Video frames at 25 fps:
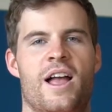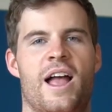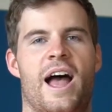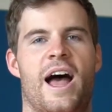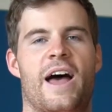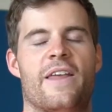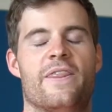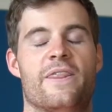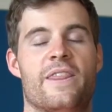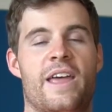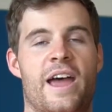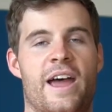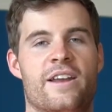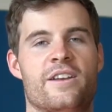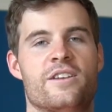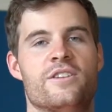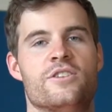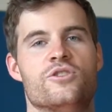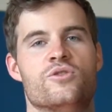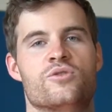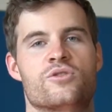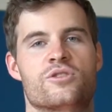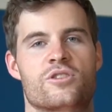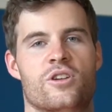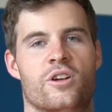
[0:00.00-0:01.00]
And then
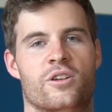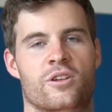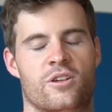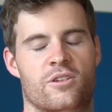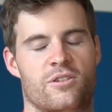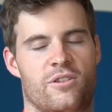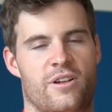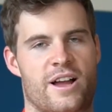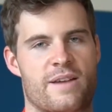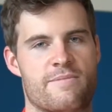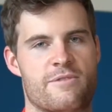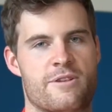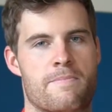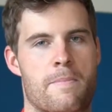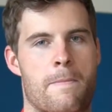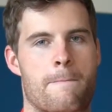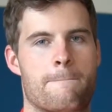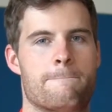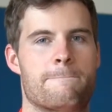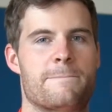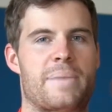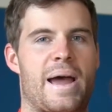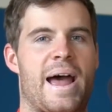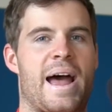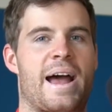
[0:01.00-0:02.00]
you start climbing
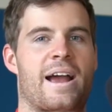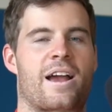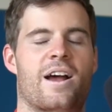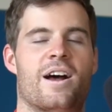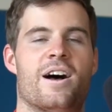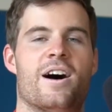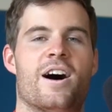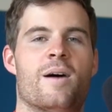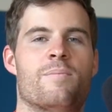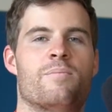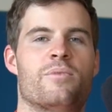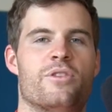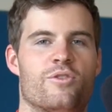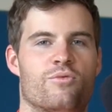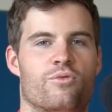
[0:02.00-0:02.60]
back up the